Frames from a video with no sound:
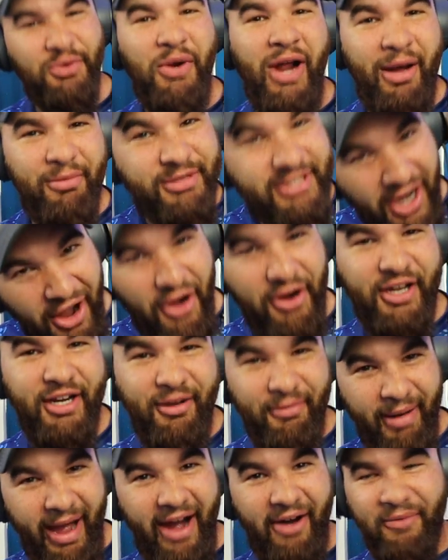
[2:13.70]
what I'm talking
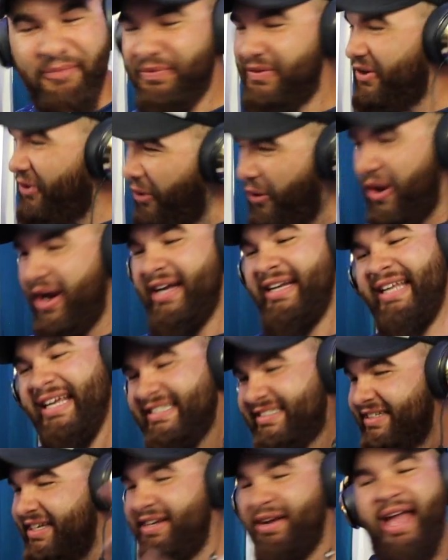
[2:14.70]
about. Corey,
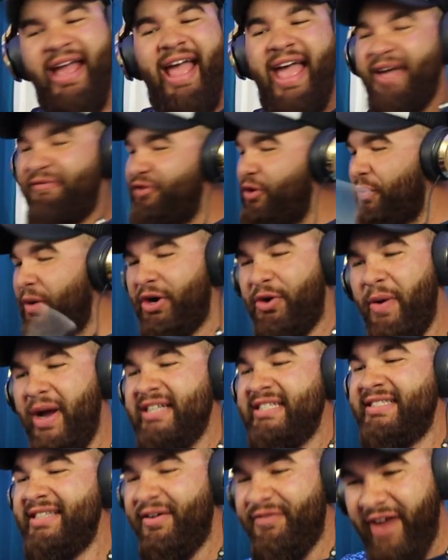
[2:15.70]
this is, if you
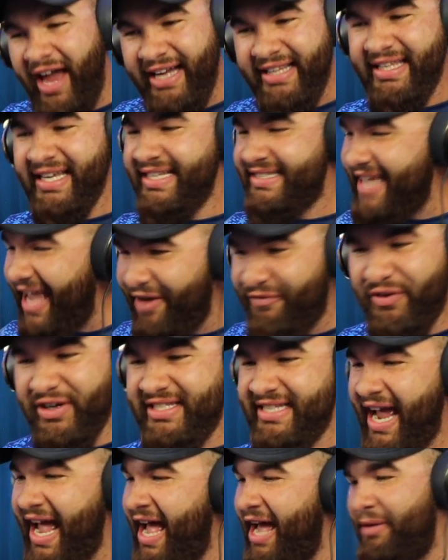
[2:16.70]
request stuff like this every
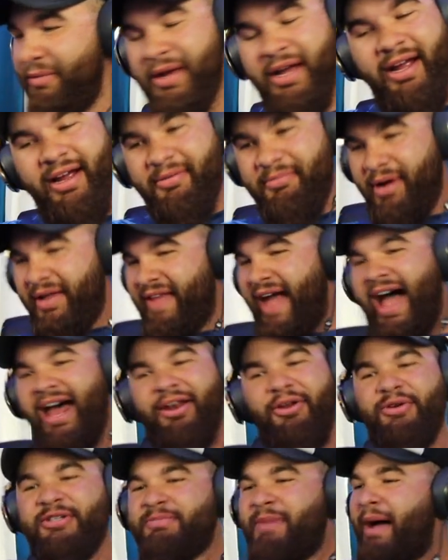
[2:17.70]
time, brother, I
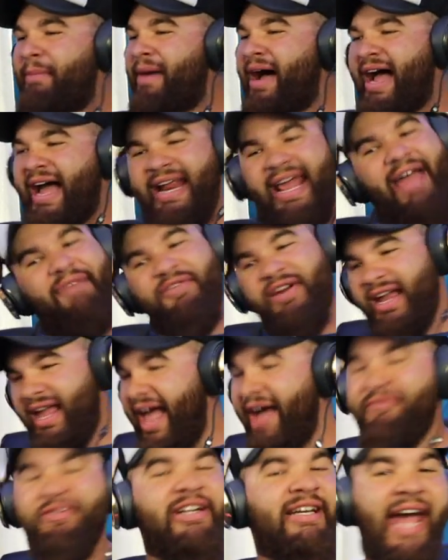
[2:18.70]
lose my mind. Every
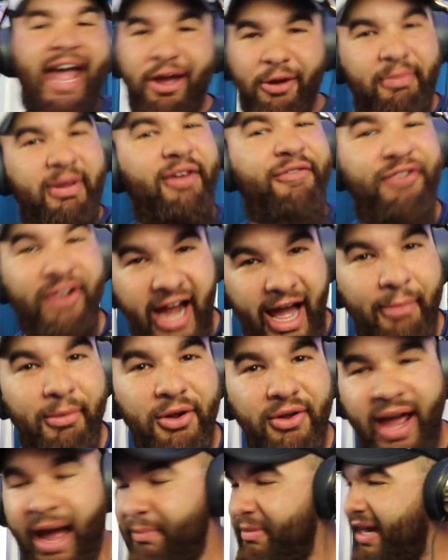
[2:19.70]
every day will be a
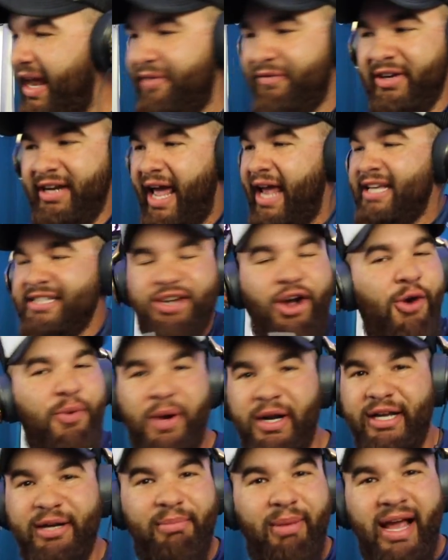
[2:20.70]
phenomenal. I mean, every day is
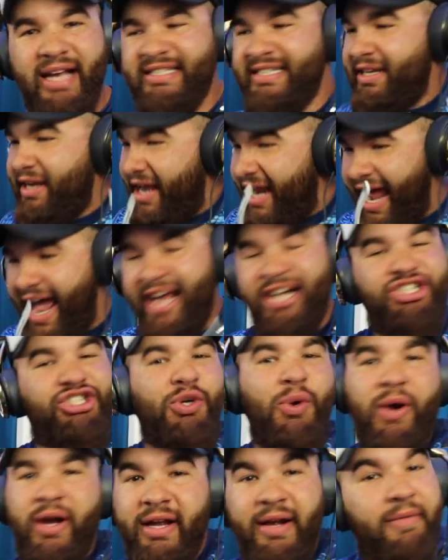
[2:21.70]
already a blessing, and I
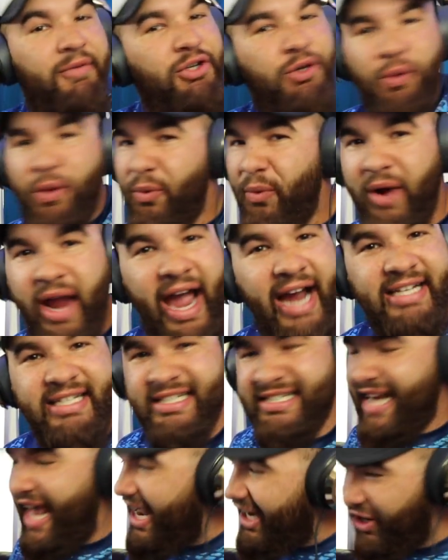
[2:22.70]
enjoy doing
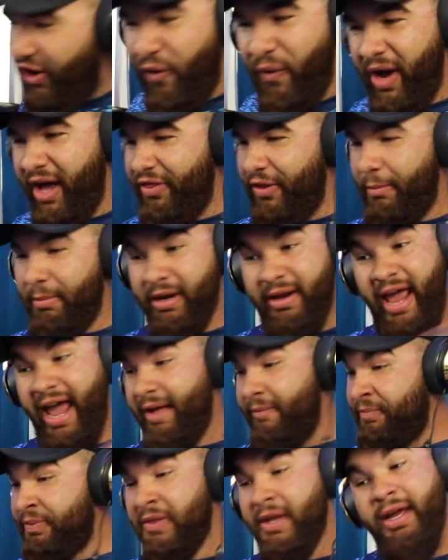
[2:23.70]
reactions like no other. But
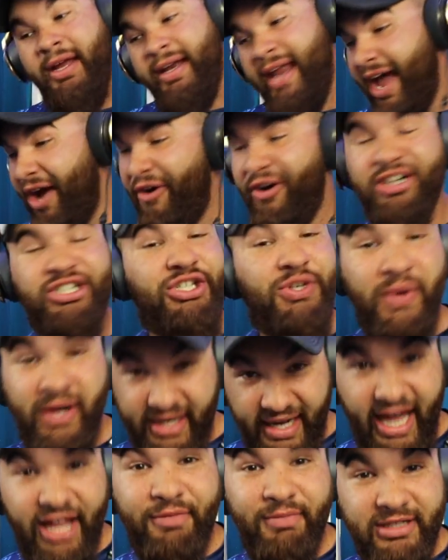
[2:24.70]
that that Austrian
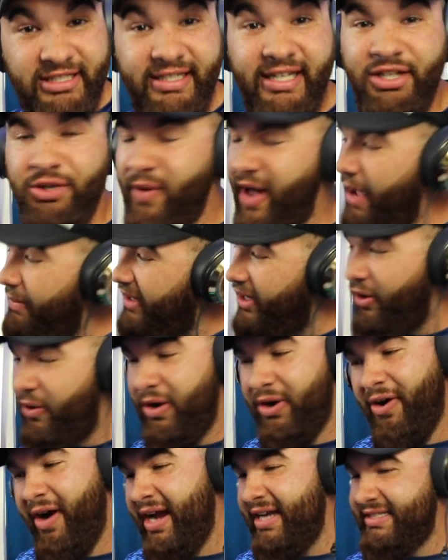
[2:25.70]
death machine you had me
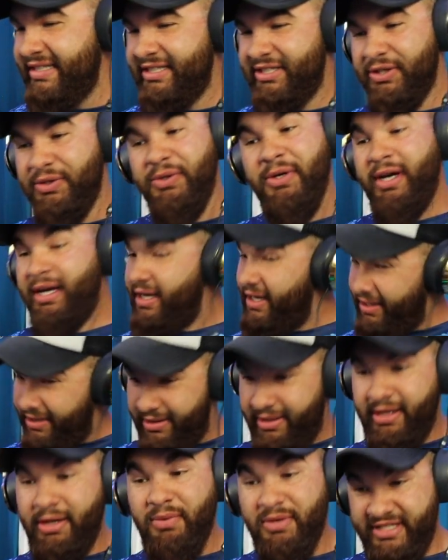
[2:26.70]
going crazy to,
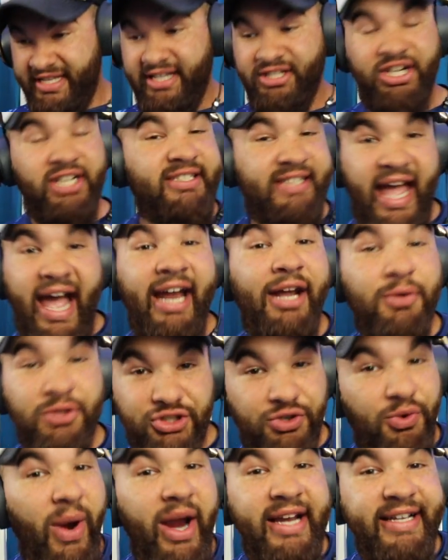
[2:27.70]
it, was just that. It was
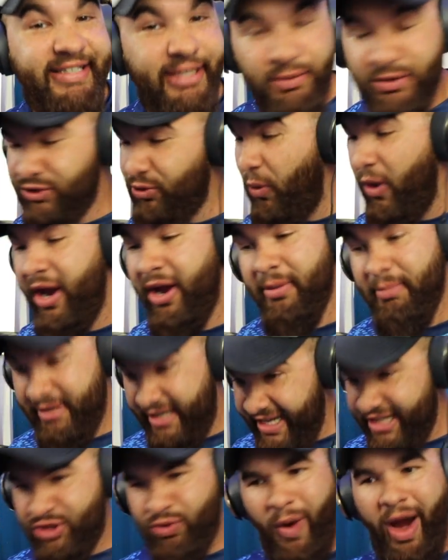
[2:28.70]
crazy. It was weird. But
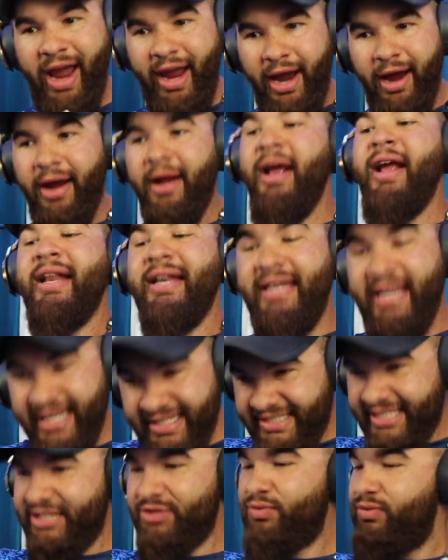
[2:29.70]
this right here,
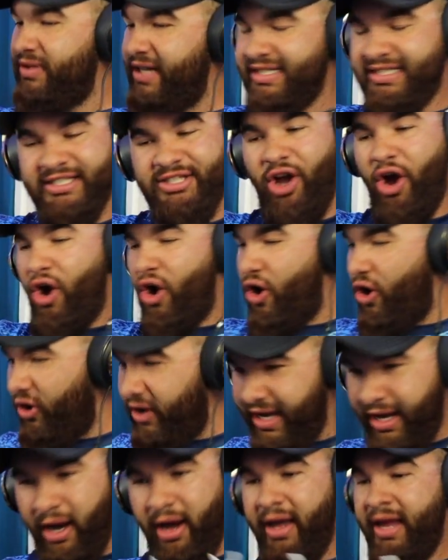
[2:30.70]
this is this is all
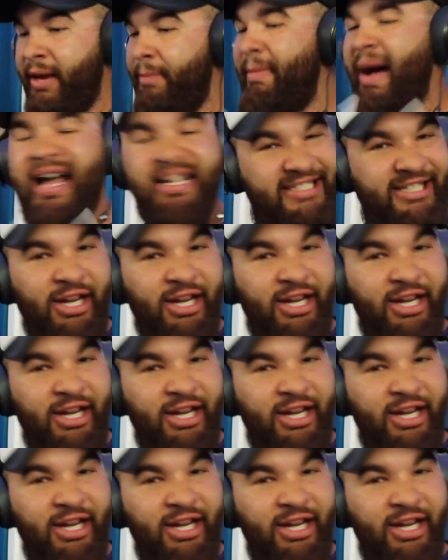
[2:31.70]
in my